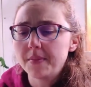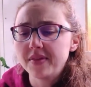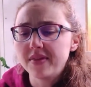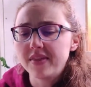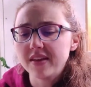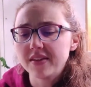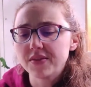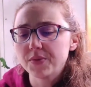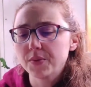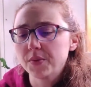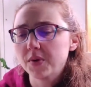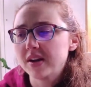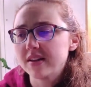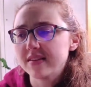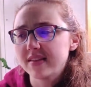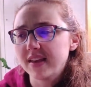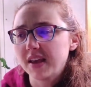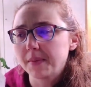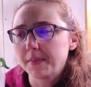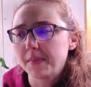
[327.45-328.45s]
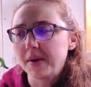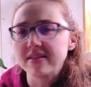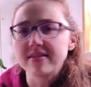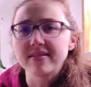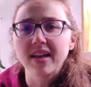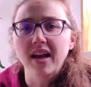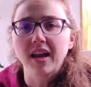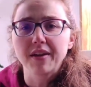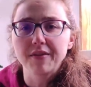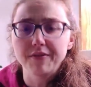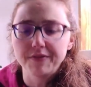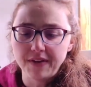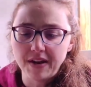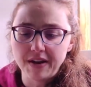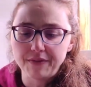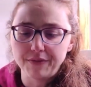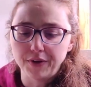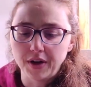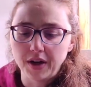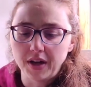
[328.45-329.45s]
This one is like my second
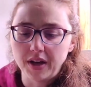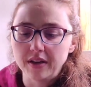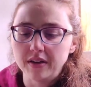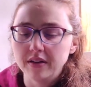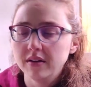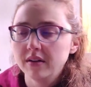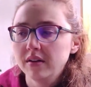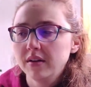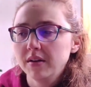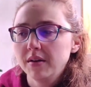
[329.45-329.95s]
favorite